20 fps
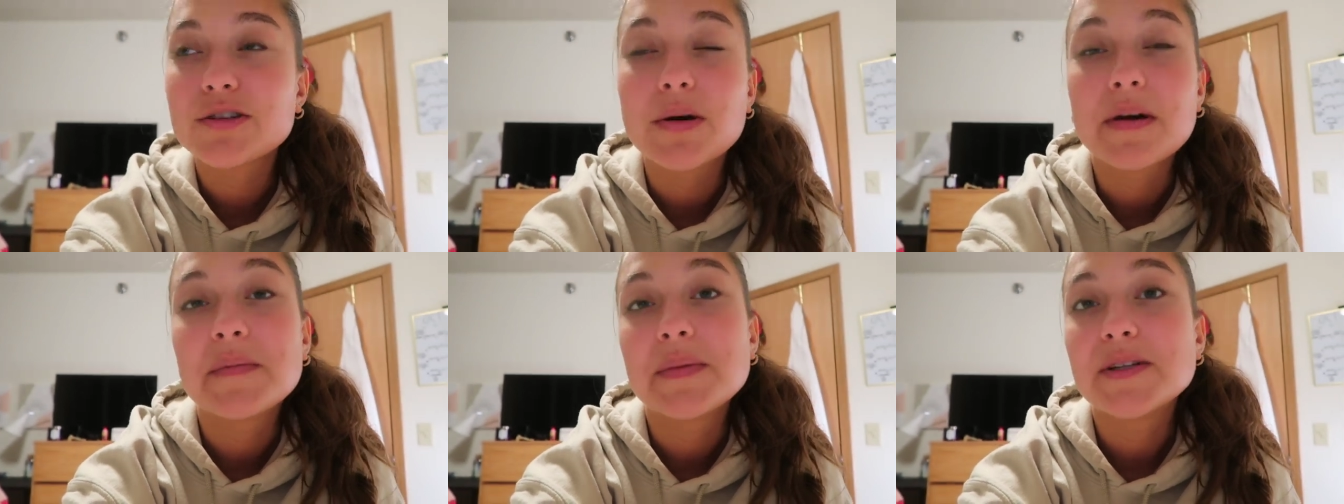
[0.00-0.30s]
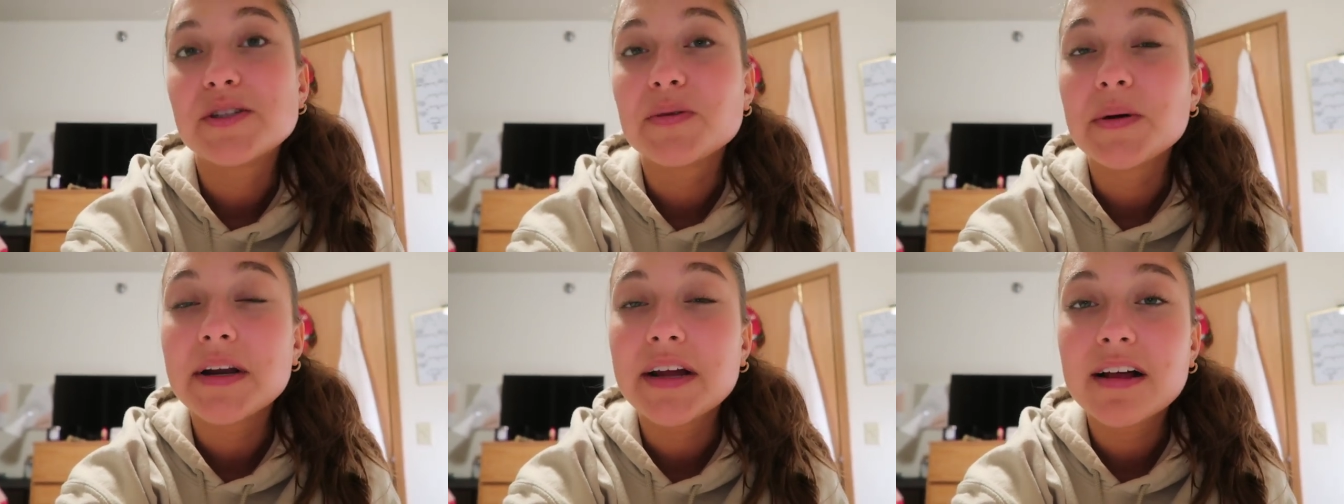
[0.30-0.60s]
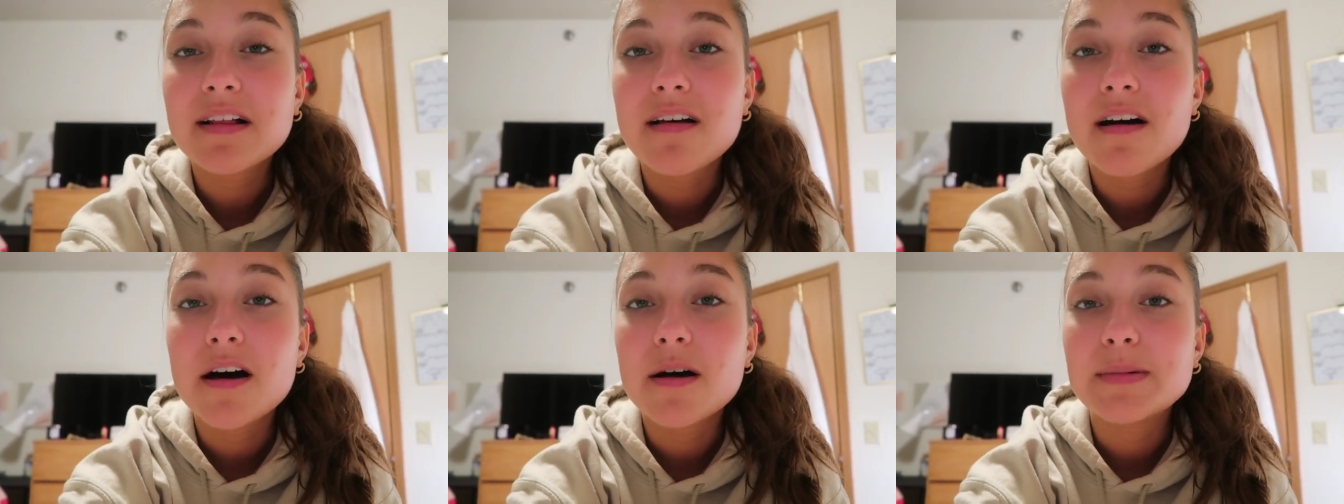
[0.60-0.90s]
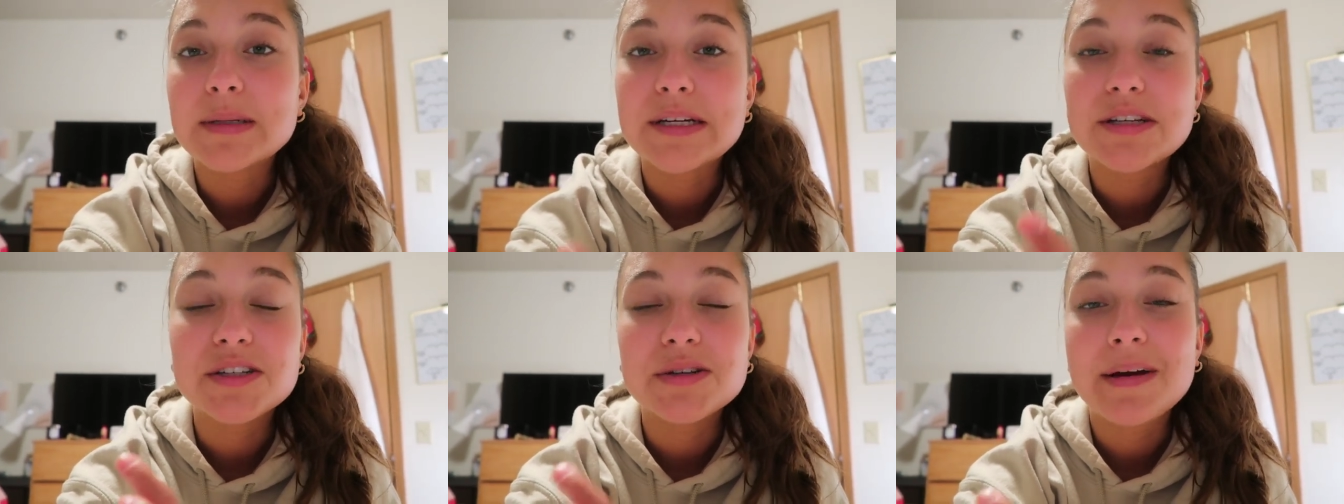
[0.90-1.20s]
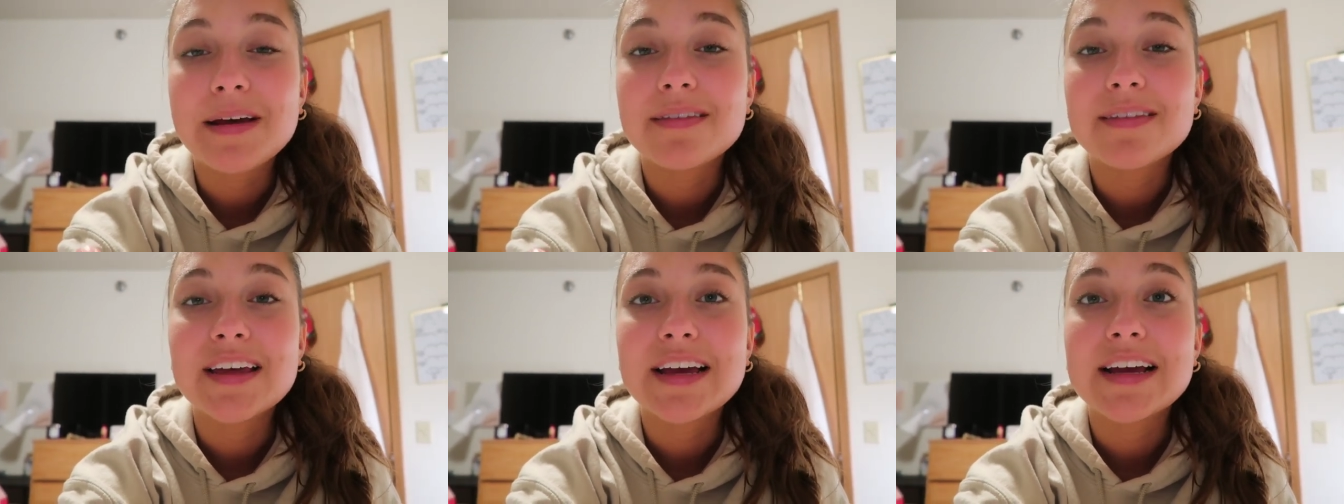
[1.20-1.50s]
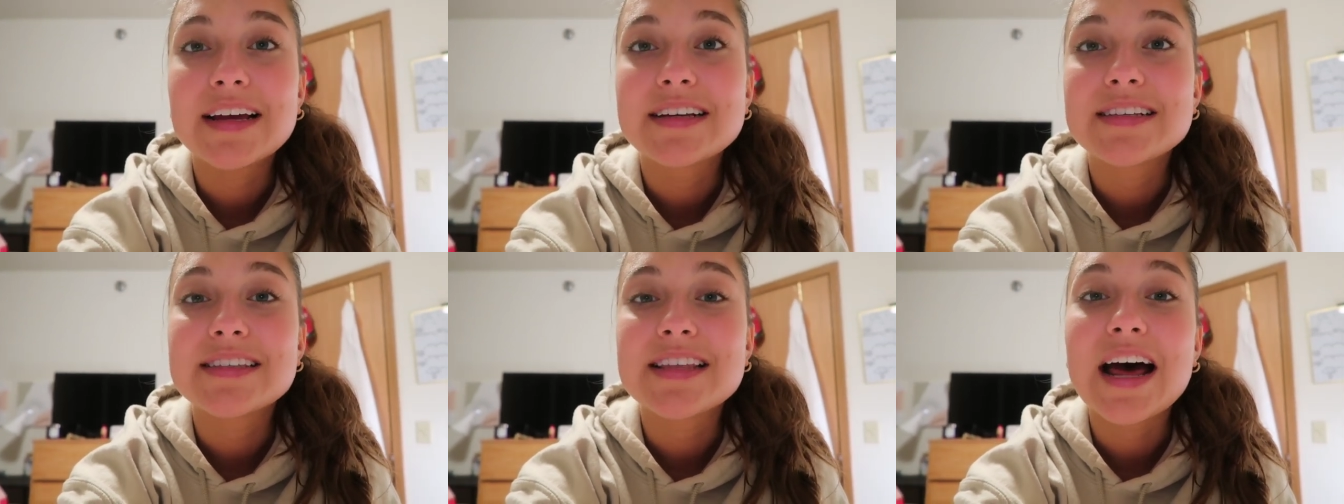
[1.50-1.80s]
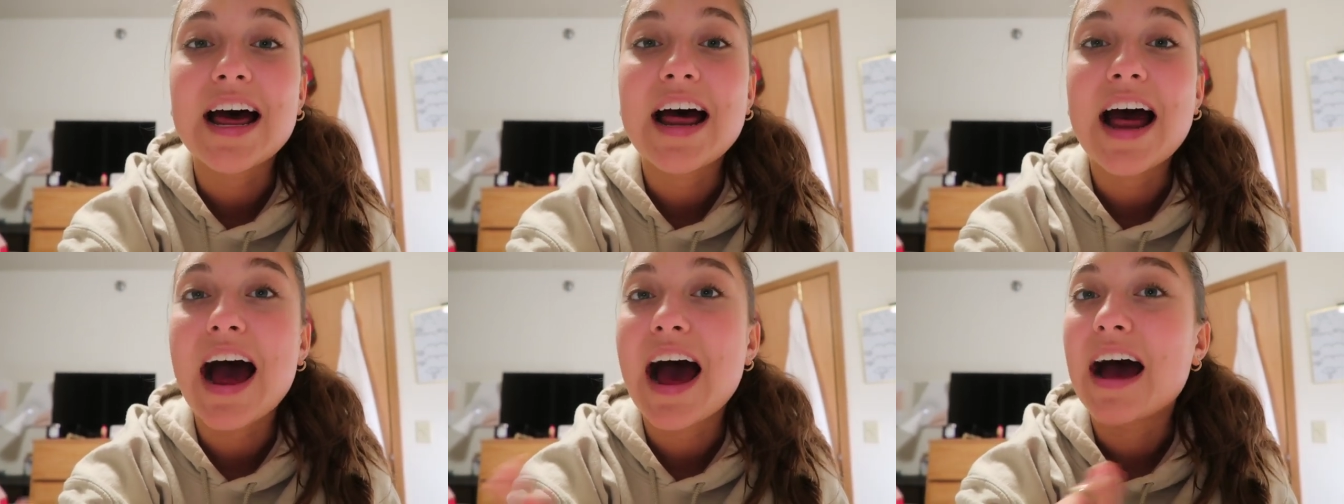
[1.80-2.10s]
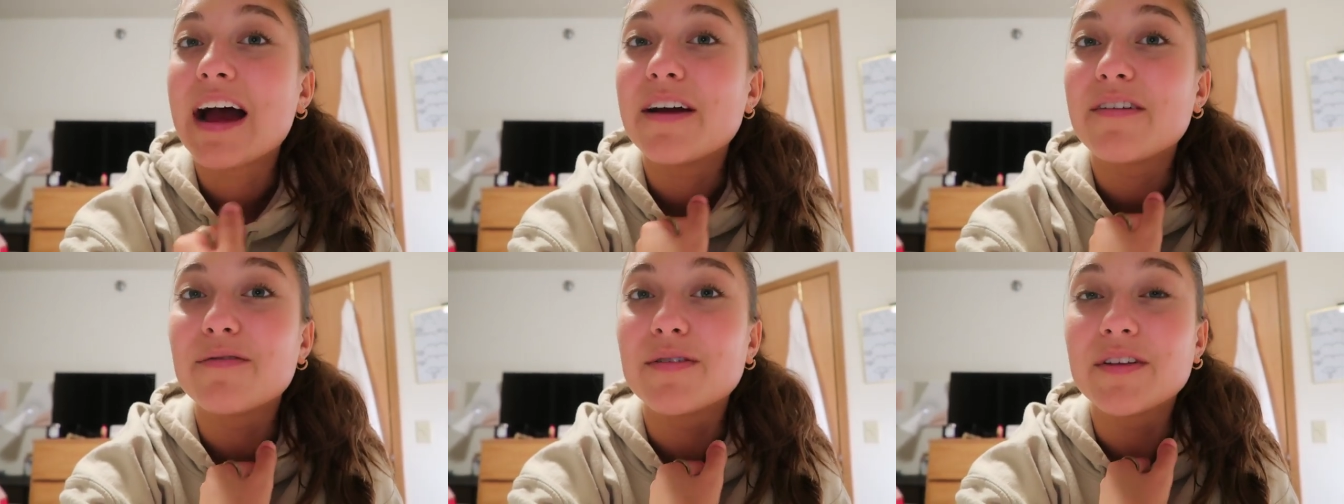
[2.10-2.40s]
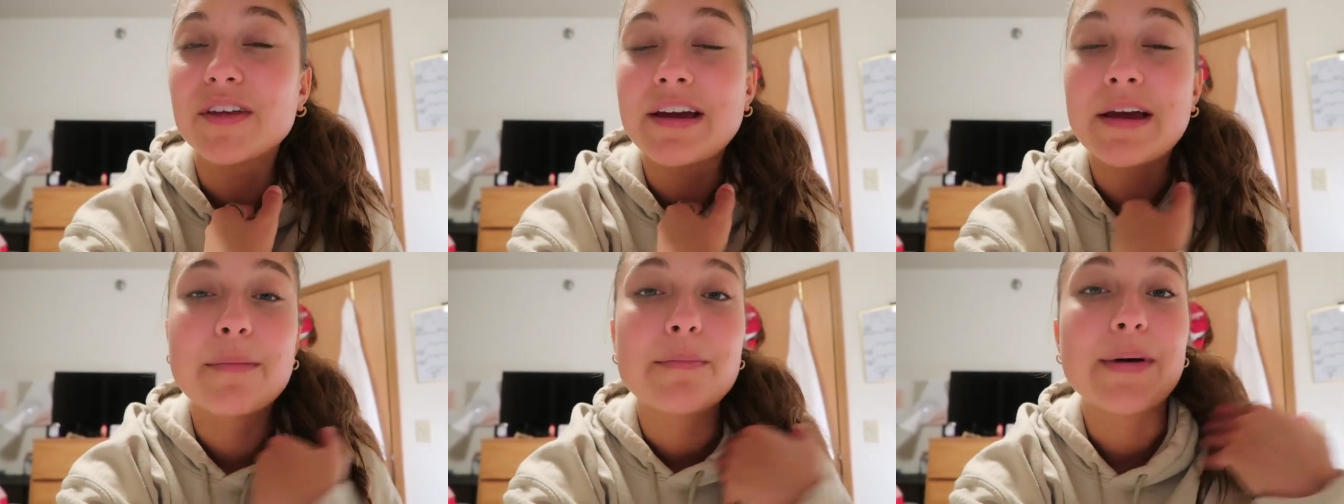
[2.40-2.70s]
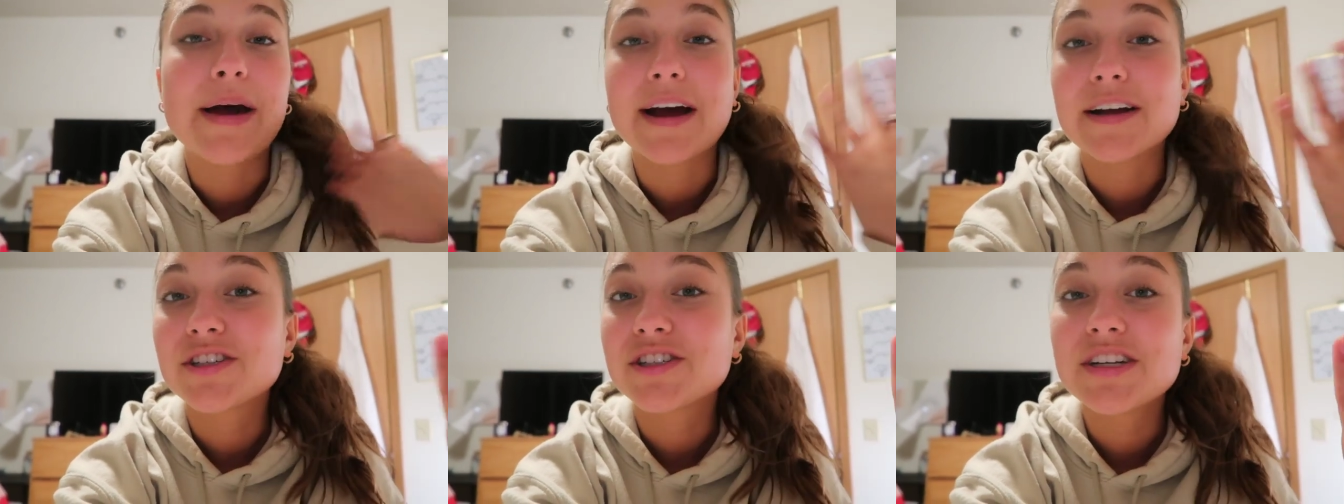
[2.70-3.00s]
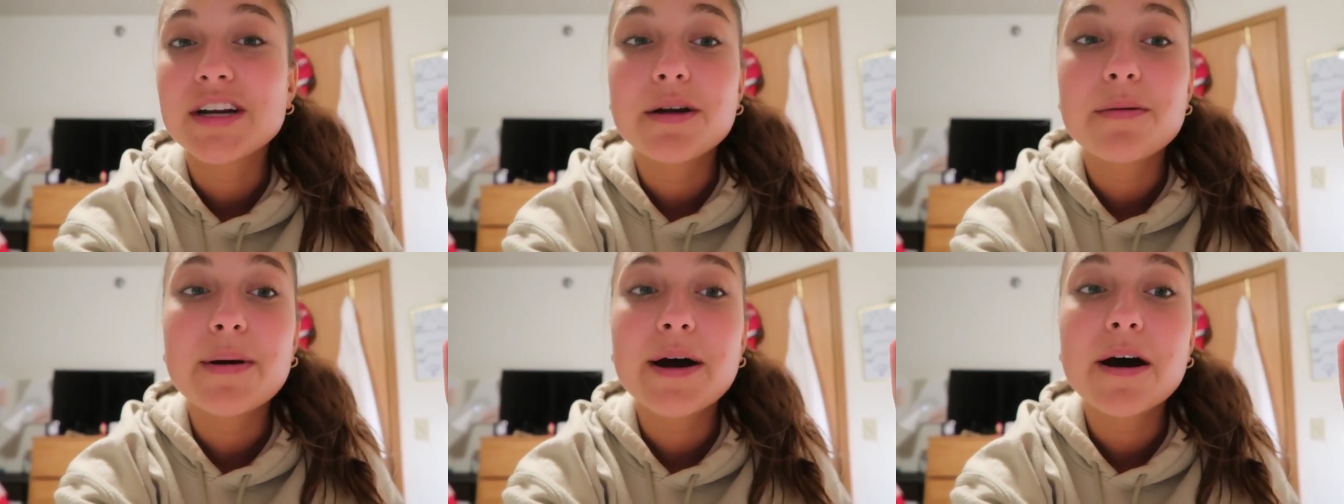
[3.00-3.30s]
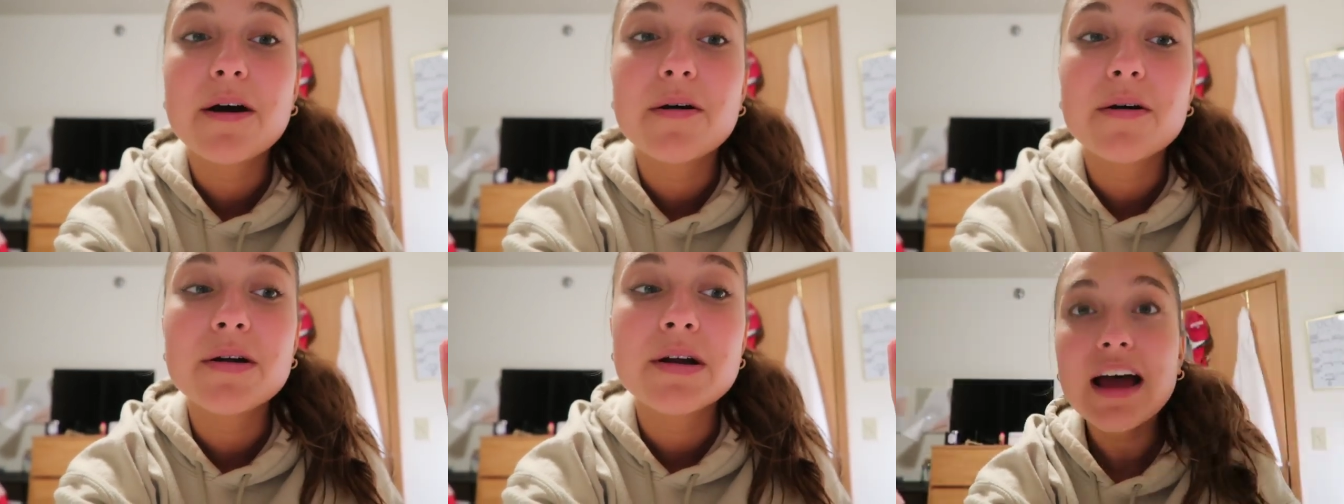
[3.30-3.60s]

So I've been joining clubs and doing things that I really am passionate about.